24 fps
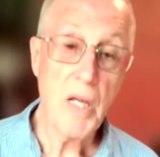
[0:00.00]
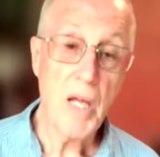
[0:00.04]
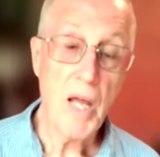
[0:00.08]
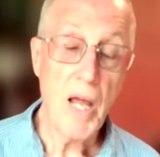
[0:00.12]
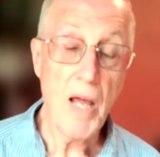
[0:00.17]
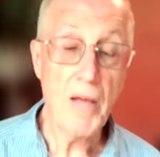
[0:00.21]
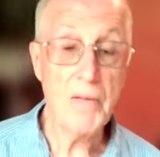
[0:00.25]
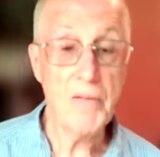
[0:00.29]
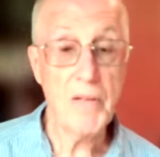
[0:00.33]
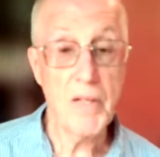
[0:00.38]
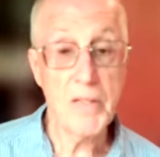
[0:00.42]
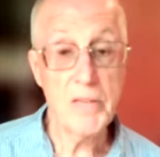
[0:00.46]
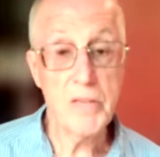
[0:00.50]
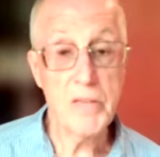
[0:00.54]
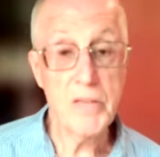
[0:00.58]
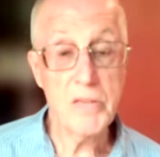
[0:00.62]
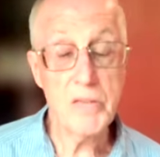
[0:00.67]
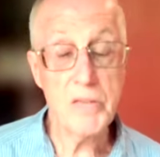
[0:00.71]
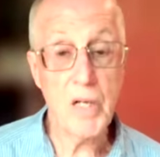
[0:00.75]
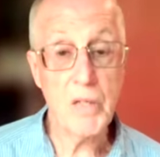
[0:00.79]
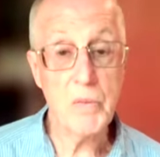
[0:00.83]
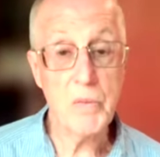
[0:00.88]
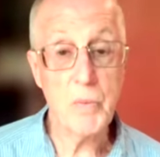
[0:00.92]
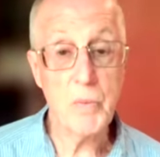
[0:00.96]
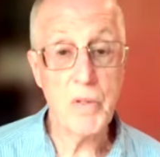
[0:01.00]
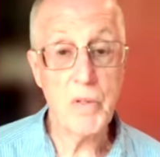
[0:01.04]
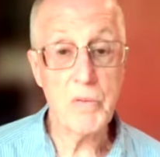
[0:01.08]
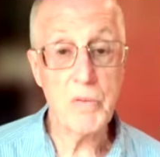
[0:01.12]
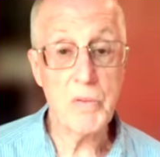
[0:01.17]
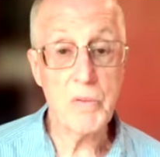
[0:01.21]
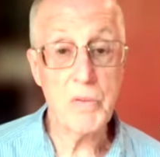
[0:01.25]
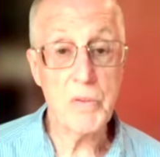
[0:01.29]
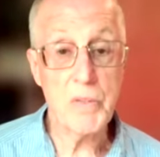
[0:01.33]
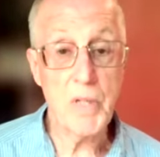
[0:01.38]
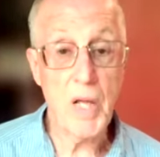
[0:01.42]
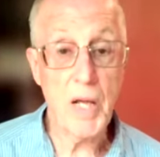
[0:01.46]
And they decide whether
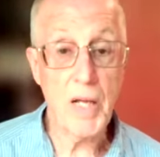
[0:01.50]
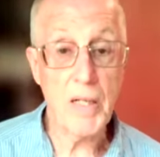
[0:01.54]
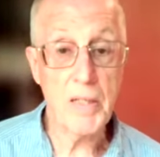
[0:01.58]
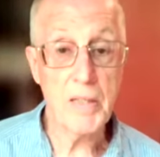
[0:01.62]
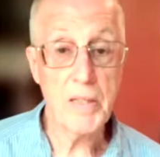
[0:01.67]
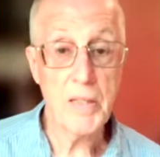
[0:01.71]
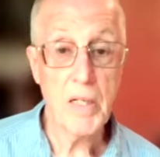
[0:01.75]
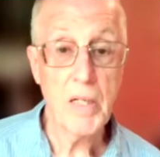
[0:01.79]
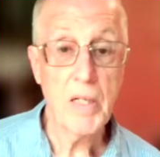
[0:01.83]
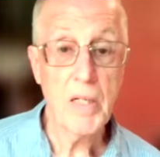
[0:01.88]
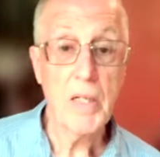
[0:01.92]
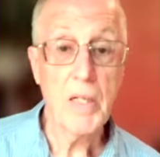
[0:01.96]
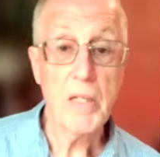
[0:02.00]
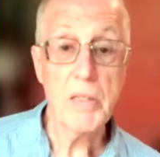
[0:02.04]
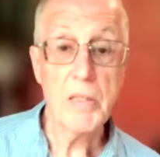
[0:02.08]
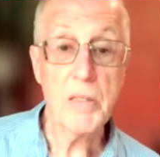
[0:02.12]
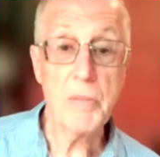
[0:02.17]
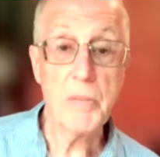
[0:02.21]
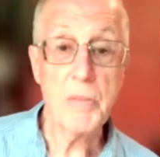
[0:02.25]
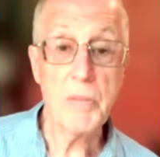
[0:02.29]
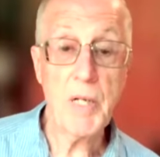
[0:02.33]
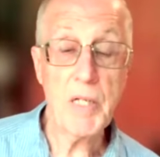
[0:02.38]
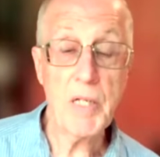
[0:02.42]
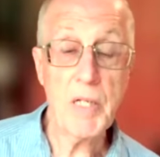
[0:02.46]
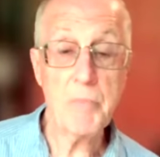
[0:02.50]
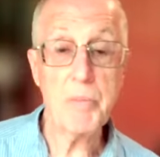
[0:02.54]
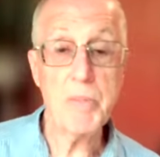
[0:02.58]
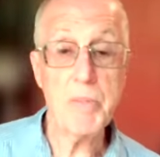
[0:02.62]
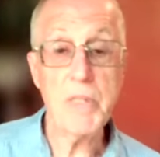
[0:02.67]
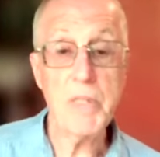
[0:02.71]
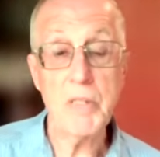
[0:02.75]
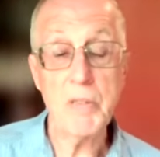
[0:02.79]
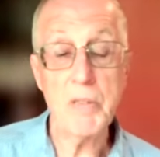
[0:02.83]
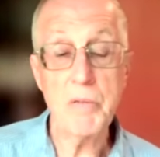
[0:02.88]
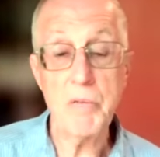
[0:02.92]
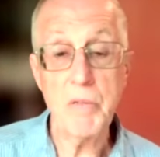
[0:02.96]
or not to make a
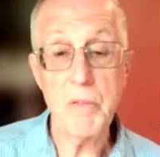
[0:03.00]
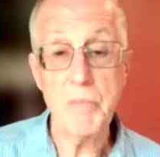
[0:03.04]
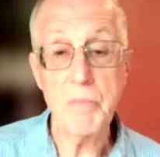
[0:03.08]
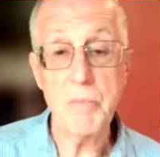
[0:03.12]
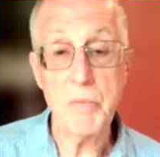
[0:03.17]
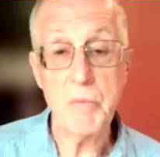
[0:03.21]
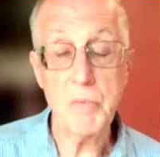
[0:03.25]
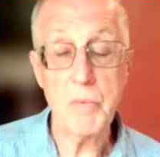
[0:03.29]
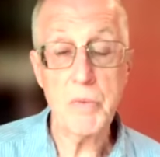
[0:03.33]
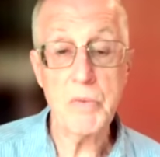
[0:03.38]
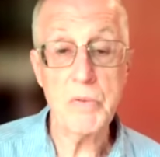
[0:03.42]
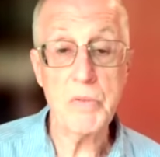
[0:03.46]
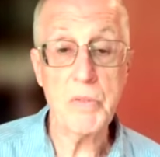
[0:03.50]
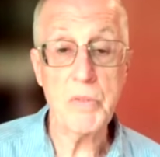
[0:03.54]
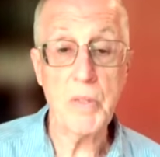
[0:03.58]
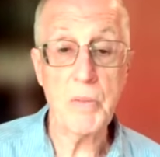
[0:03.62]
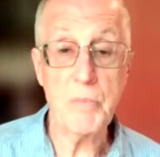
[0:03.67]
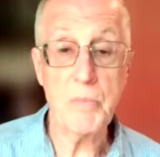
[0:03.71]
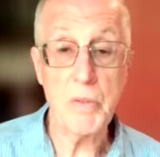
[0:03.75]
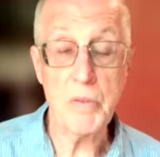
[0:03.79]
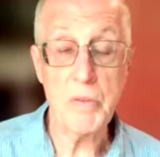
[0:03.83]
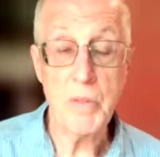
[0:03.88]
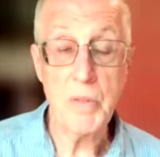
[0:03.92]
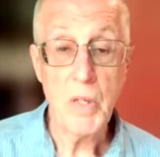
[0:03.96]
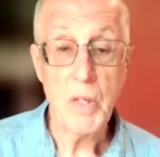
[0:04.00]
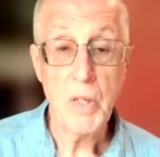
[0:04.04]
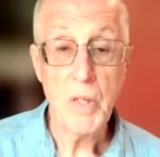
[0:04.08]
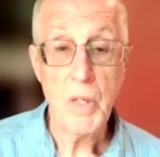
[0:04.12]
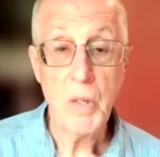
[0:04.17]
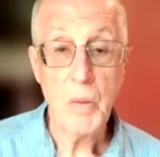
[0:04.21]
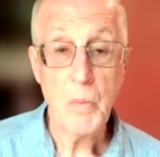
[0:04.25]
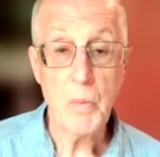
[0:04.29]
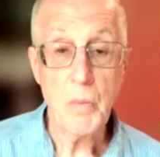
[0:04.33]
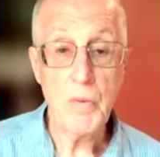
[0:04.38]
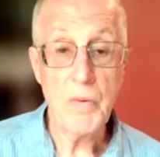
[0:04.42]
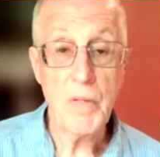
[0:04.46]
plea agreement with someone
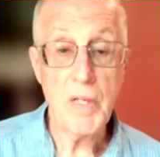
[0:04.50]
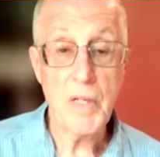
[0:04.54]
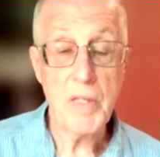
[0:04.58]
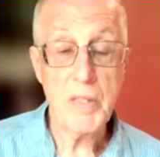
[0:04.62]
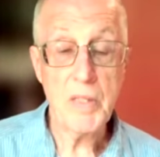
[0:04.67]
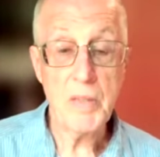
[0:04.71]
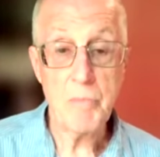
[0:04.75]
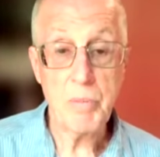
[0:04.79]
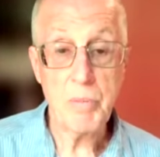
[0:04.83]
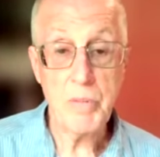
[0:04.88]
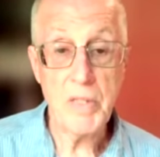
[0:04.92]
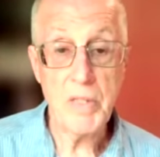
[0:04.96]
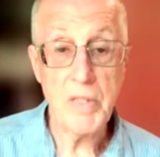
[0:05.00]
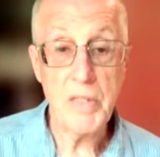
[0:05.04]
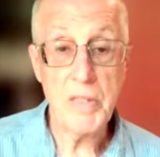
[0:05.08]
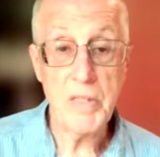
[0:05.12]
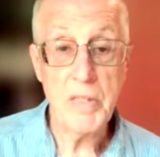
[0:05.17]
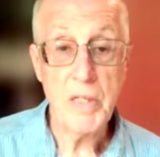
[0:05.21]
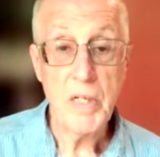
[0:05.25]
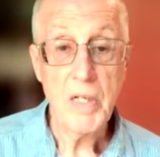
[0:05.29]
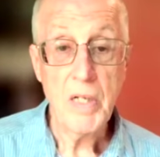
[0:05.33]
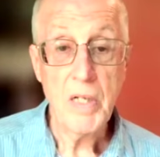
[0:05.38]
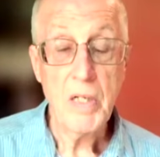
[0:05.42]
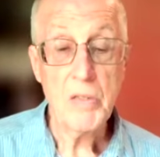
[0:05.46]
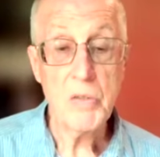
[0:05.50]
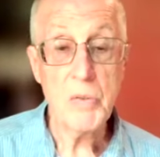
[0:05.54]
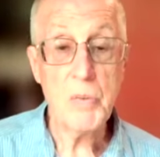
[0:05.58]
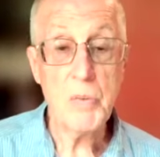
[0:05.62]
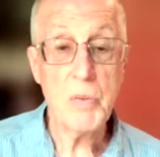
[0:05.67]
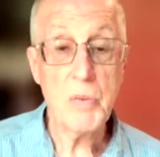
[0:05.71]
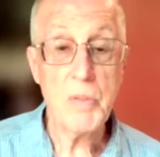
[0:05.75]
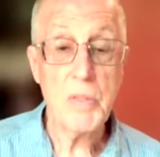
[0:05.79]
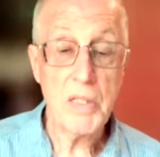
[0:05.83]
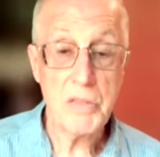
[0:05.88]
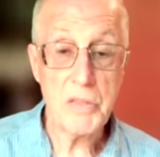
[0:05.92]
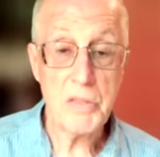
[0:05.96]
where they can plead to a
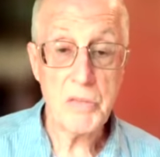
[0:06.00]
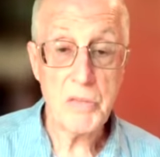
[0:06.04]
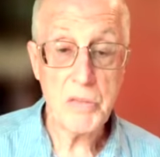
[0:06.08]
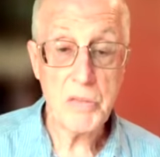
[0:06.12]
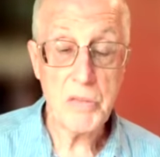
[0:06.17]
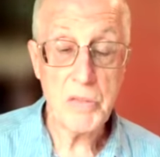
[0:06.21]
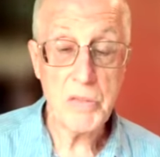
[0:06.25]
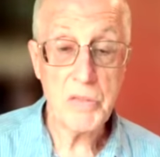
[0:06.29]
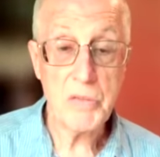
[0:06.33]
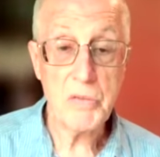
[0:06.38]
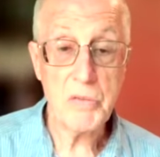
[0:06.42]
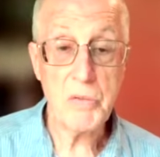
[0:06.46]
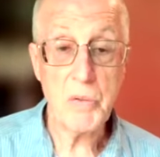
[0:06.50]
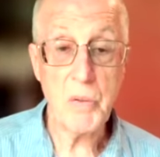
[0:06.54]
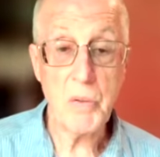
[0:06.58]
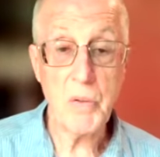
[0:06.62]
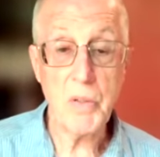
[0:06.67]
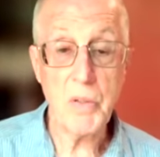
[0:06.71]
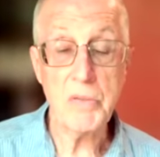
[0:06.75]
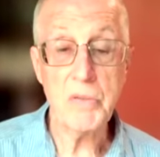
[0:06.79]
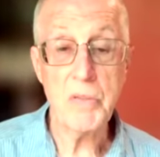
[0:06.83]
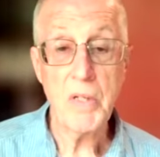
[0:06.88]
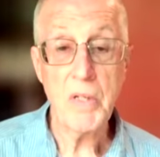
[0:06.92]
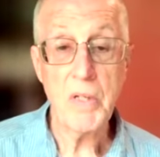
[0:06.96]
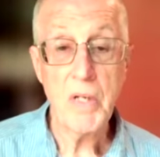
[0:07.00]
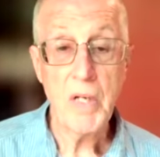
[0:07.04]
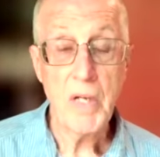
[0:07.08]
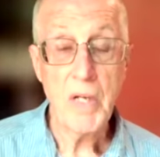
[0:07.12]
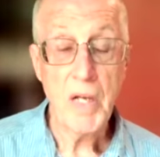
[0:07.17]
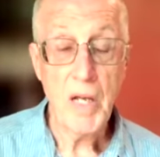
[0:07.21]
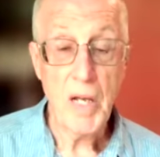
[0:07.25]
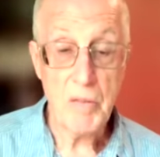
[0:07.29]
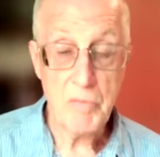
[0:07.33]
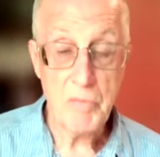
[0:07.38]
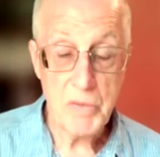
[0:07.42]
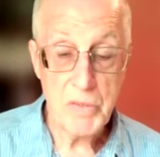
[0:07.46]
less serious charge
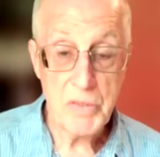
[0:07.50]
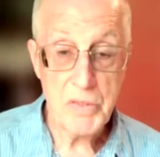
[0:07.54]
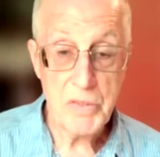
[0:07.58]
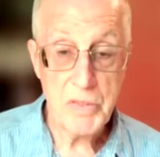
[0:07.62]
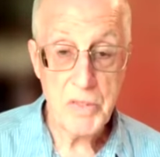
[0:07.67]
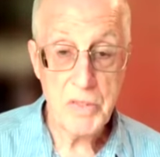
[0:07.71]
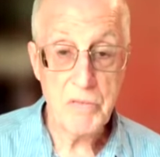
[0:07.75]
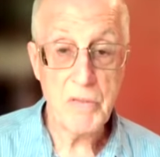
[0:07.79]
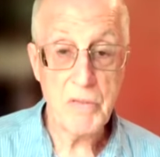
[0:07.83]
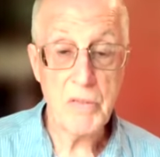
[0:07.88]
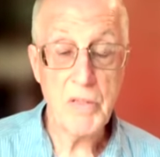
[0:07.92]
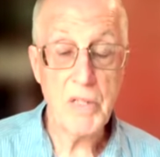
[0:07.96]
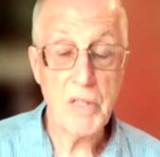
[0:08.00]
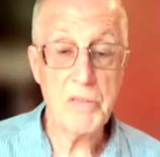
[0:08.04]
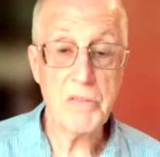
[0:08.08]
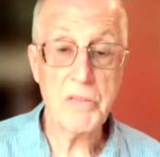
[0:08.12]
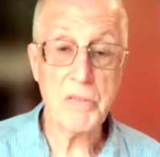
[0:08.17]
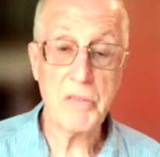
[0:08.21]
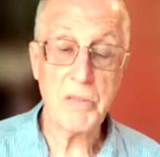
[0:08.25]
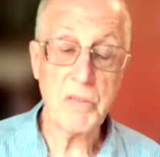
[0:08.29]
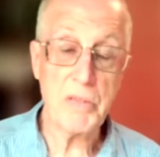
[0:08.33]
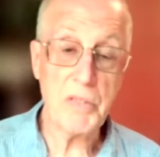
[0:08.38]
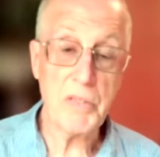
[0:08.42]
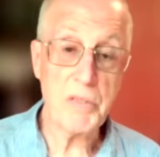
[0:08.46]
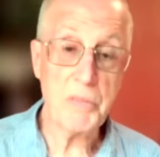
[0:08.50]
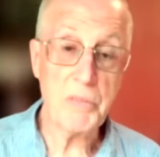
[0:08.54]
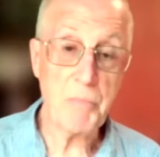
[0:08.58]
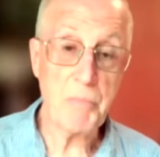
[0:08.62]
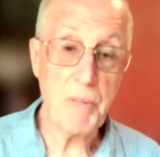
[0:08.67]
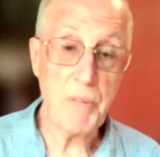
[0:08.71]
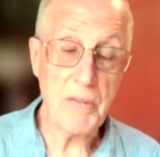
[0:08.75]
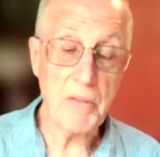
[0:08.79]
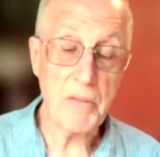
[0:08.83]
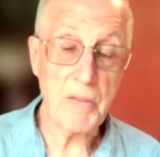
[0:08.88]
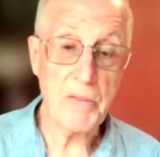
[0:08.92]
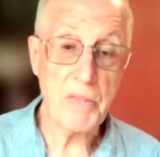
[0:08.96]
and receive a less serious
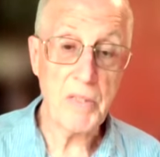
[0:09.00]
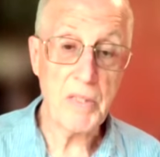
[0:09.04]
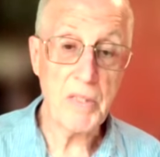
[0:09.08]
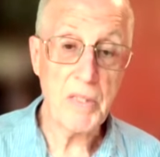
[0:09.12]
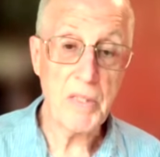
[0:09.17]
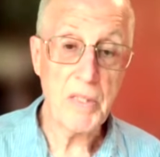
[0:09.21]
penalty.